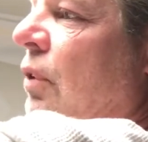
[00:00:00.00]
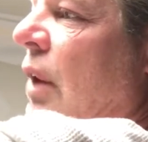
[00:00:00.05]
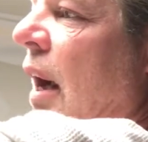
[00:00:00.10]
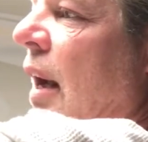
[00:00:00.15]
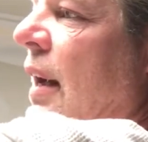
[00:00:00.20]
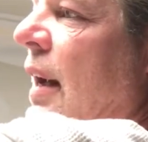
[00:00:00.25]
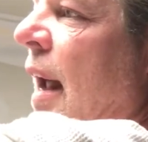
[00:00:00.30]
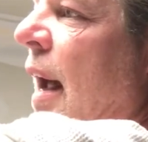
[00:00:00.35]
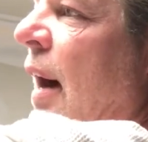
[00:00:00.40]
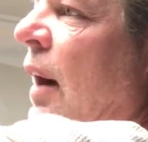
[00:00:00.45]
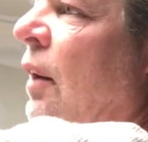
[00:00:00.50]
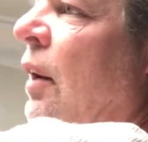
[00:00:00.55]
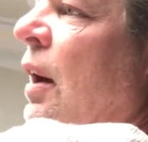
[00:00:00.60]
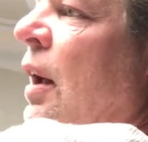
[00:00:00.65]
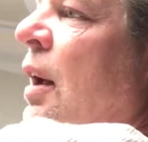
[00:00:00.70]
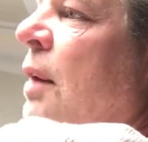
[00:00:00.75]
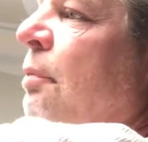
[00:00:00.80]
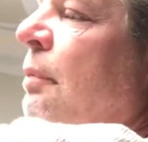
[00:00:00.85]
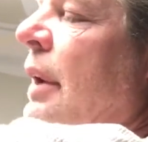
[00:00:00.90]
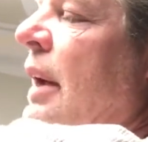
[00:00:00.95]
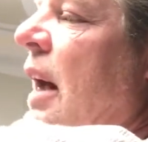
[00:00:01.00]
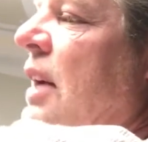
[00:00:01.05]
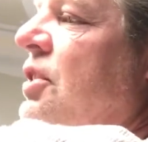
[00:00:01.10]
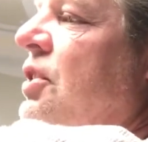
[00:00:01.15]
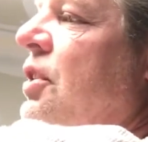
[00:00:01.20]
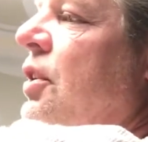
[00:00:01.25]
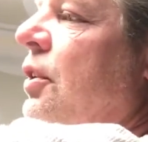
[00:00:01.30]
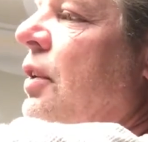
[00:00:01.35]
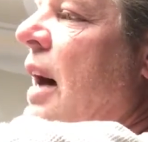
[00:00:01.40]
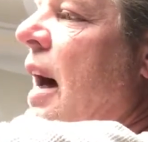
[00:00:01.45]
right now, but I
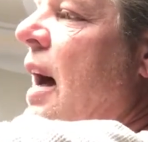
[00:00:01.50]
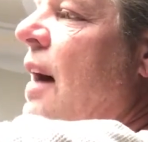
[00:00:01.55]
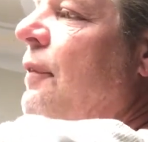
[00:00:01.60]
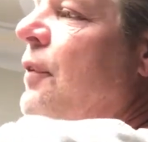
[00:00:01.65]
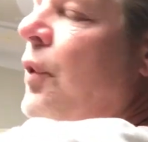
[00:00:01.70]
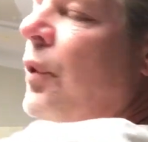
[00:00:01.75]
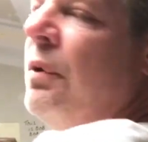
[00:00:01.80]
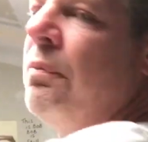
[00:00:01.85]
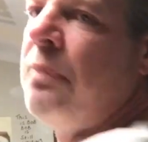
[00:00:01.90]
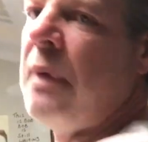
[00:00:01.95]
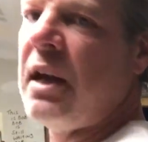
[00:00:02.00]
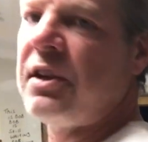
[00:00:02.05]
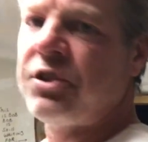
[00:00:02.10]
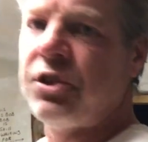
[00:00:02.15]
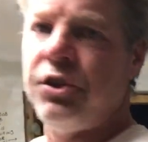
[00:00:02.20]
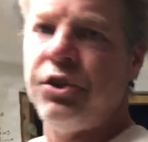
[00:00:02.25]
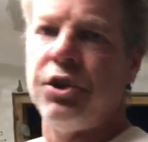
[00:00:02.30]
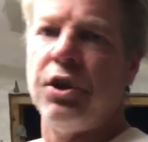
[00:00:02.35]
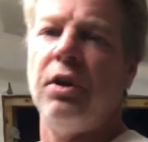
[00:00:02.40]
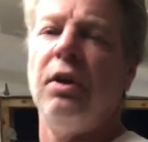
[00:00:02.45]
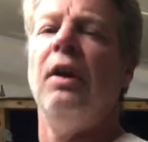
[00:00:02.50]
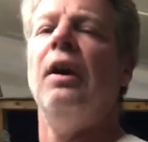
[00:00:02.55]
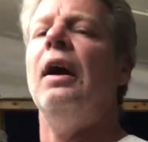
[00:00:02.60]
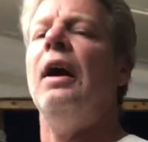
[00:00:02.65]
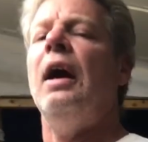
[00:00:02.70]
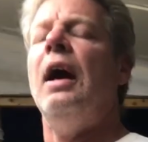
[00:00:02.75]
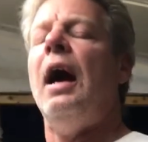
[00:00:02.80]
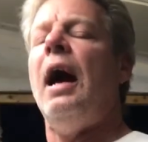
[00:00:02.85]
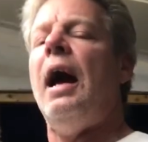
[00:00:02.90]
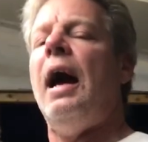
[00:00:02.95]
still have you in Messenger
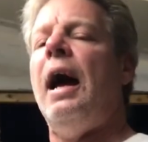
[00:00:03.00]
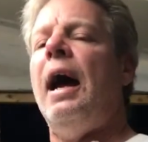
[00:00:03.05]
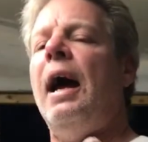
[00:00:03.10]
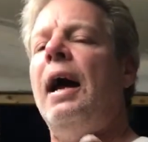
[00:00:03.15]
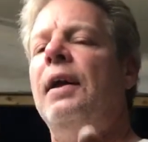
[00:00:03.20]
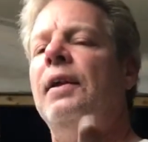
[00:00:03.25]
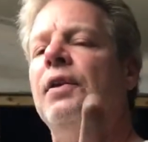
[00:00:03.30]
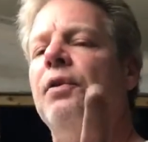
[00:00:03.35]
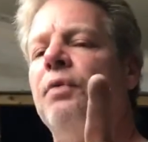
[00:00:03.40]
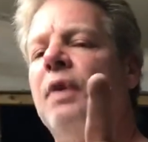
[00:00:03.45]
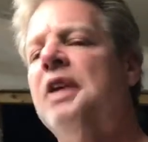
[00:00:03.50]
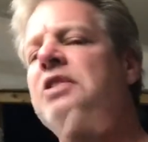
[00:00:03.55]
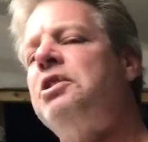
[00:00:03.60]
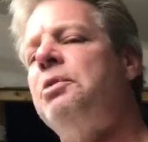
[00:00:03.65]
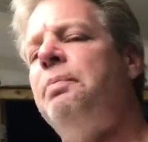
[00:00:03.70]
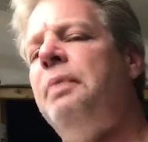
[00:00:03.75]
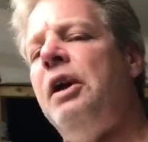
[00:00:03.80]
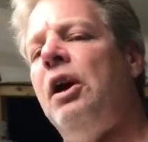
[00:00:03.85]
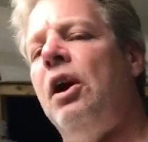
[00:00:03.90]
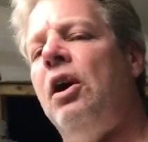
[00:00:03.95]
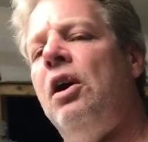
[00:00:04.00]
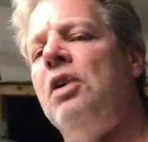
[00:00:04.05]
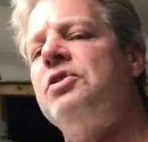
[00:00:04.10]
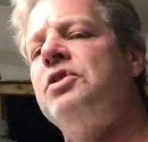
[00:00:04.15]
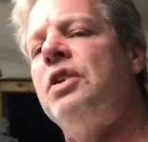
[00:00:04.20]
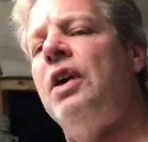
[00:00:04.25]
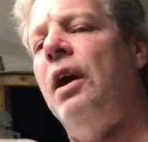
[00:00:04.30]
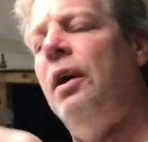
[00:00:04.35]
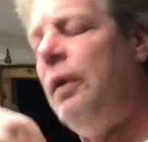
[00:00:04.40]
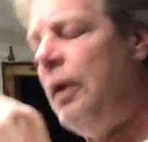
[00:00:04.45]
and the recipe
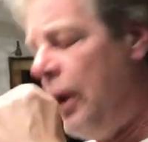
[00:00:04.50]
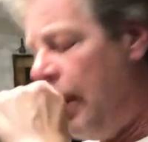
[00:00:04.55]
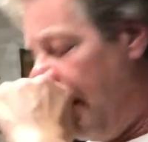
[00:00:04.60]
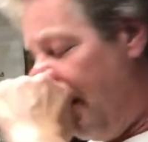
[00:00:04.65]
also.